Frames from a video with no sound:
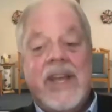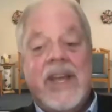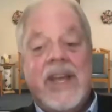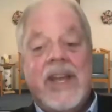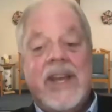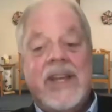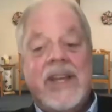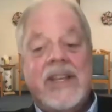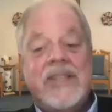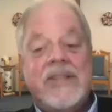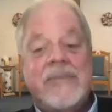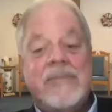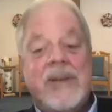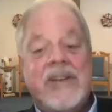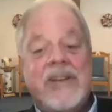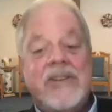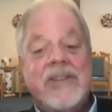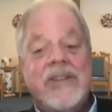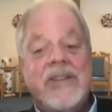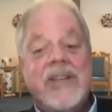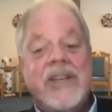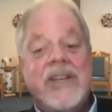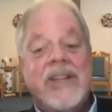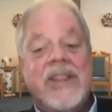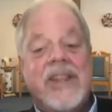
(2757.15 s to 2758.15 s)
and I
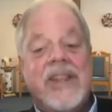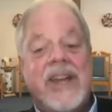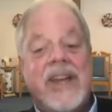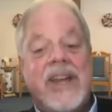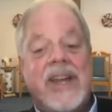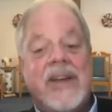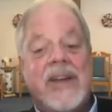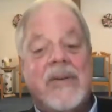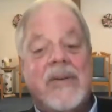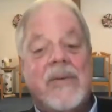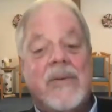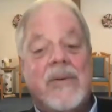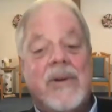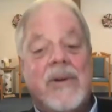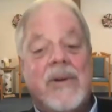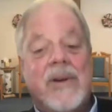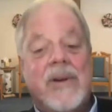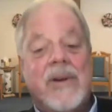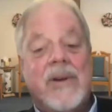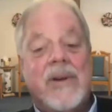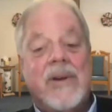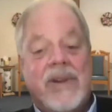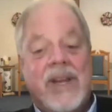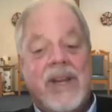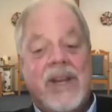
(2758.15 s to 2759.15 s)
especially thank
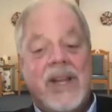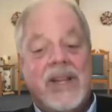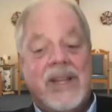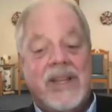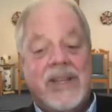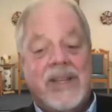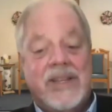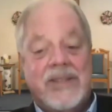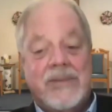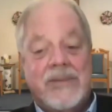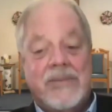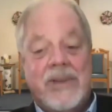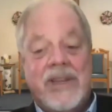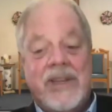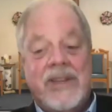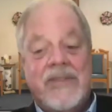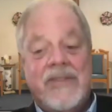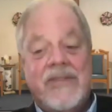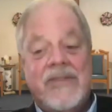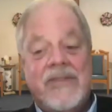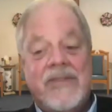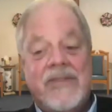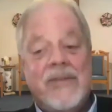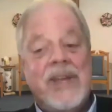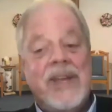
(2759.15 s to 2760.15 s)
Reverend Elizabeth
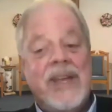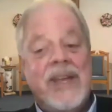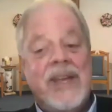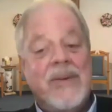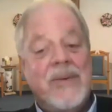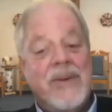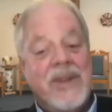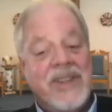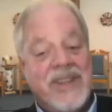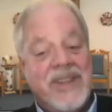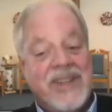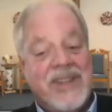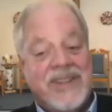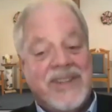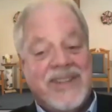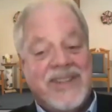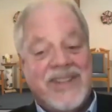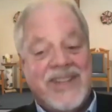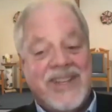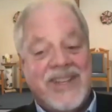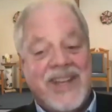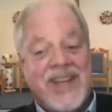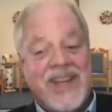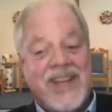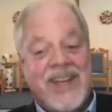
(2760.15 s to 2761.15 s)
for being with us
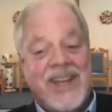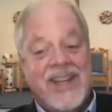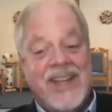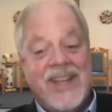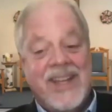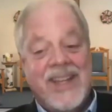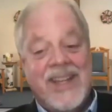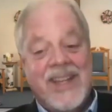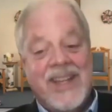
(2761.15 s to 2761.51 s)
today.